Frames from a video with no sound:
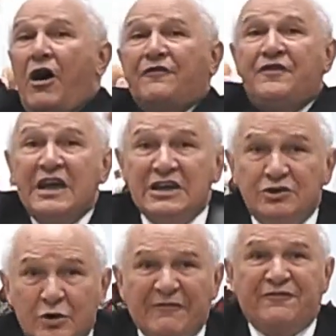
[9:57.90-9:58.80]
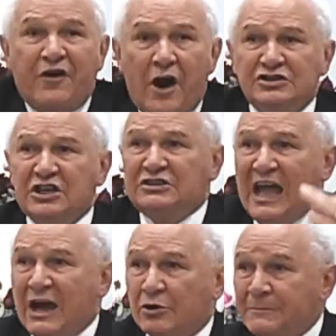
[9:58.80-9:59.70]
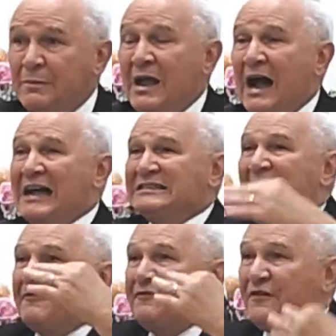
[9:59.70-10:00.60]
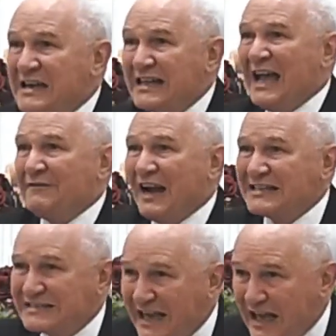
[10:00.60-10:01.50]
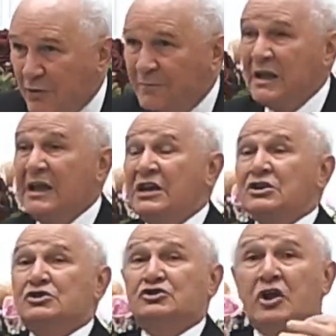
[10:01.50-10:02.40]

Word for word: the church is now listening to the voice of god through the revelation